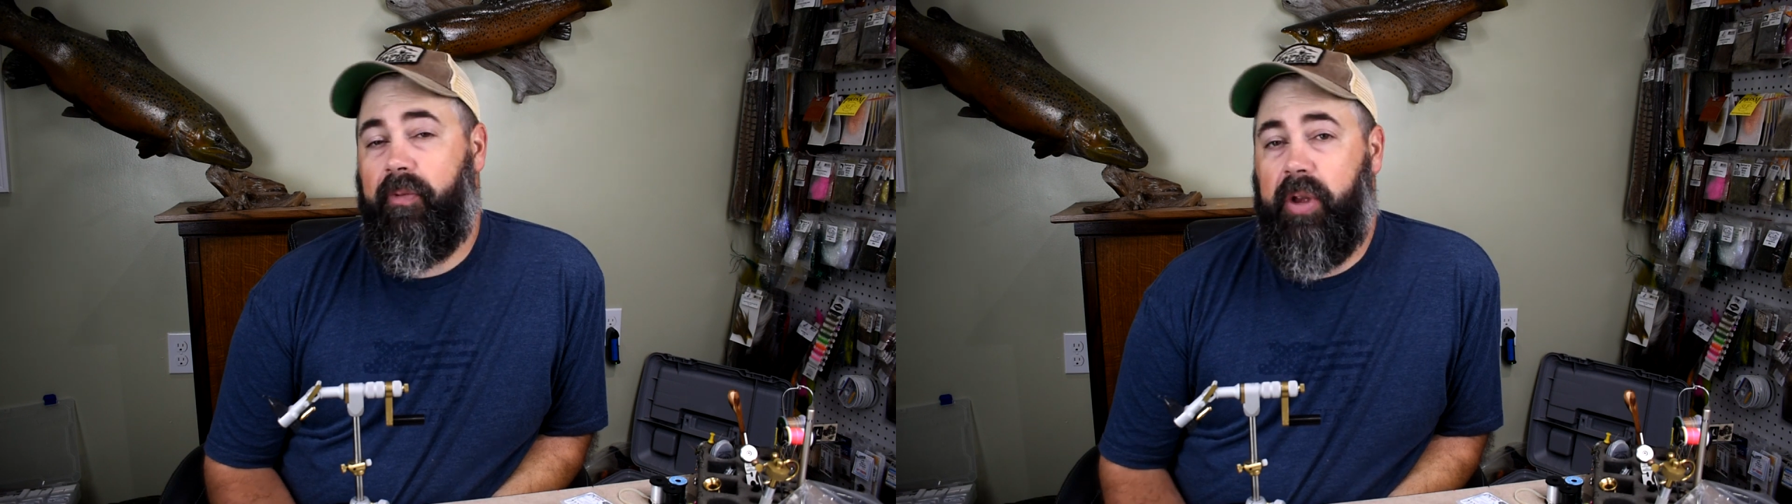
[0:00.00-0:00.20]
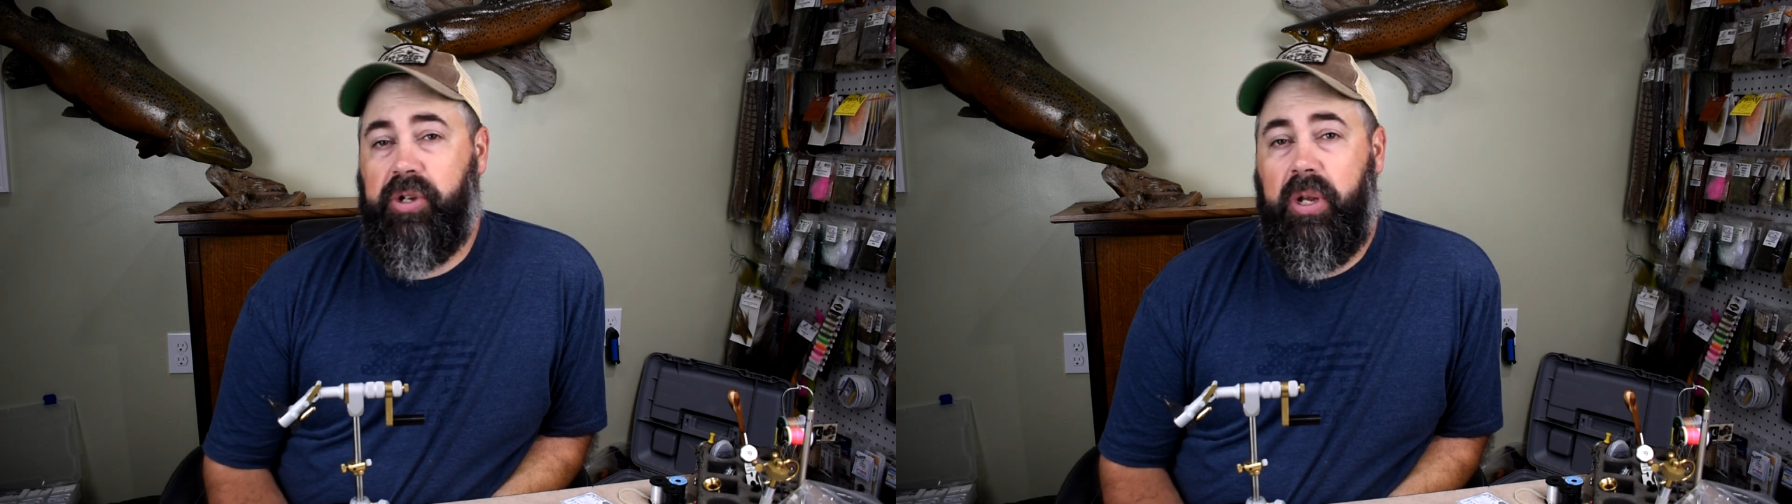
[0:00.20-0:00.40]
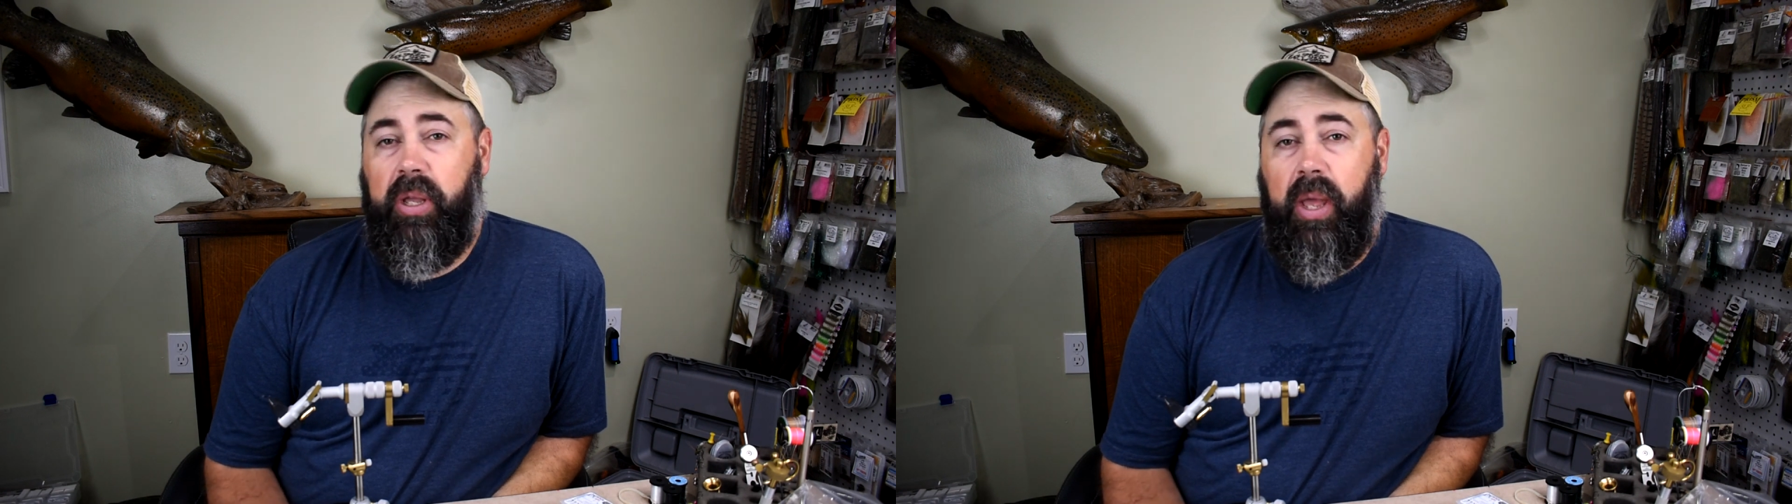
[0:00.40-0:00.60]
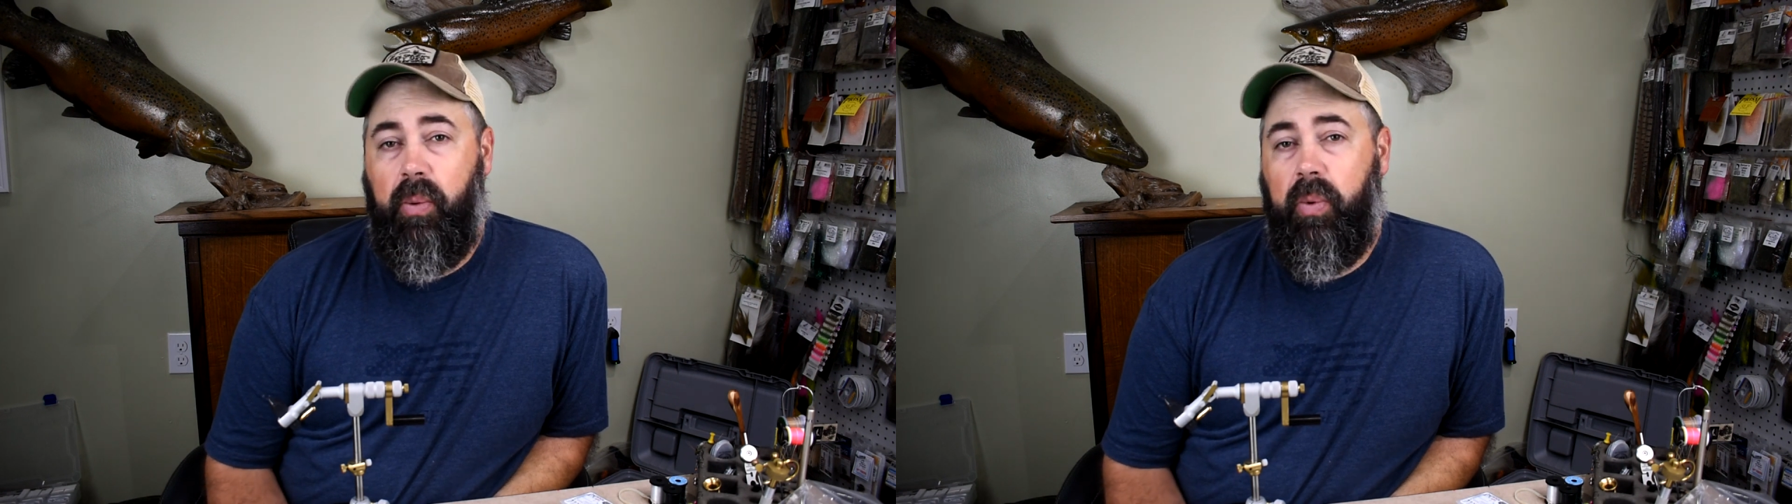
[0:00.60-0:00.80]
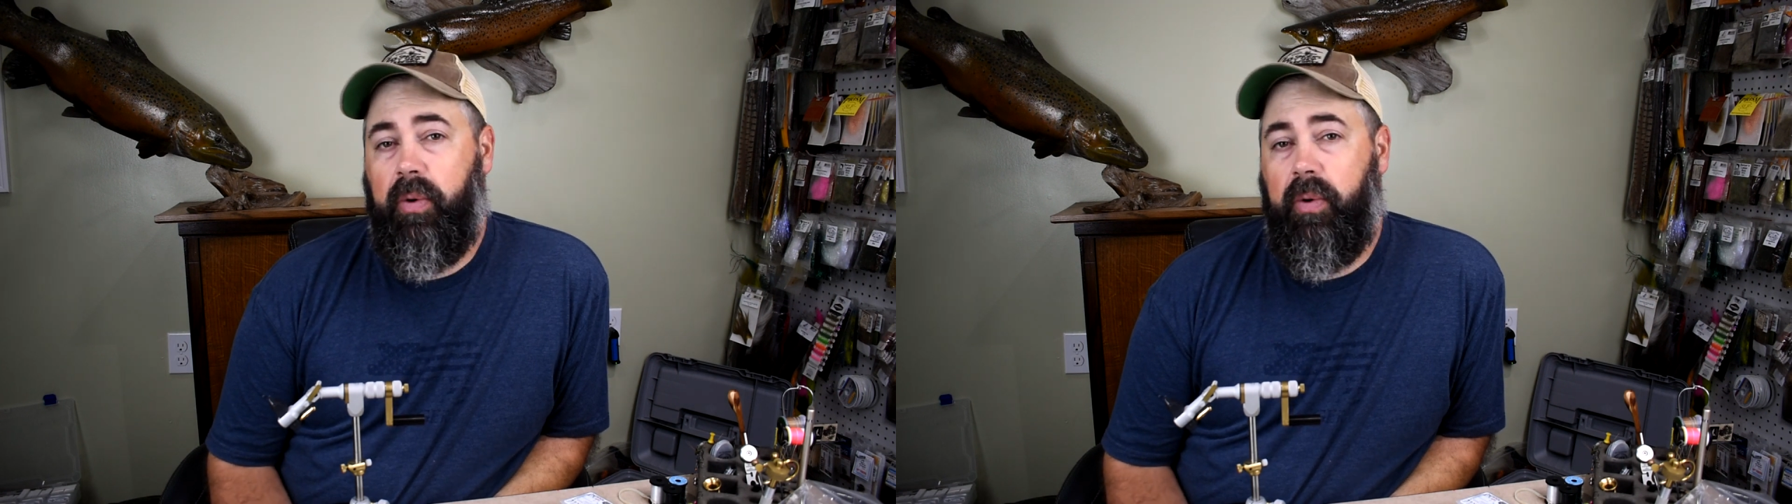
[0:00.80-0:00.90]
fishing and